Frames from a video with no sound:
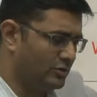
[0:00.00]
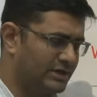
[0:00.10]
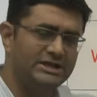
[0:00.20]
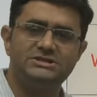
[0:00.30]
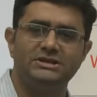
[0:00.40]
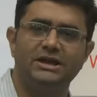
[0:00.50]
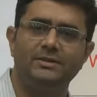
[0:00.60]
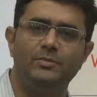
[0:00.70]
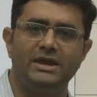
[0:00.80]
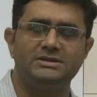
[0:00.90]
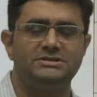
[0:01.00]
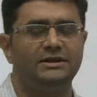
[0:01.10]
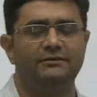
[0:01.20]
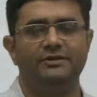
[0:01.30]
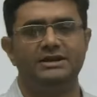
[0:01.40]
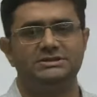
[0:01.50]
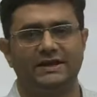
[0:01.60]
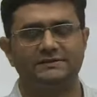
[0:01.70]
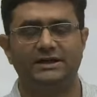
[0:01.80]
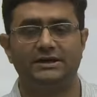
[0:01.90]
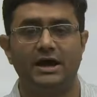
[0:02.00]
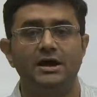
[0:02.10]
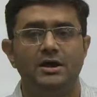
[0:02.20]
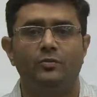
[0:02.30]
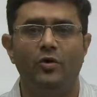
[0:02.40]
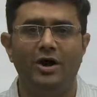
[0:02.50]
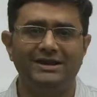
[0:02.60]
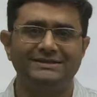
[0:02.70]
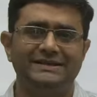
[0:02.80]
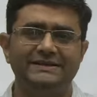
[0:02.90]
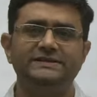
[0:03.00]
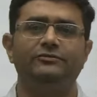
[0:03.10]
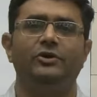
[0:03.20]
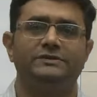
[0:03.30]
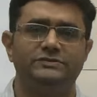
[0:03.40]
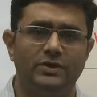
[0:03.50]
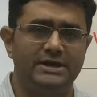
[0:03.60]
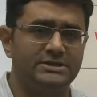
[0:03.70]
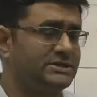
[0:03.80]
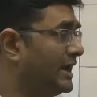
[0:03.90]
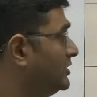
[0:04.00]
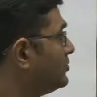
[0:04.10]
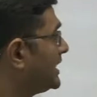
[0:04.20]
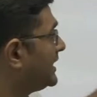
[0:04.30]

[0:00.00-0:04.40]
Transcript: dictionary-based definition, etc. What is easy for us to understand? You can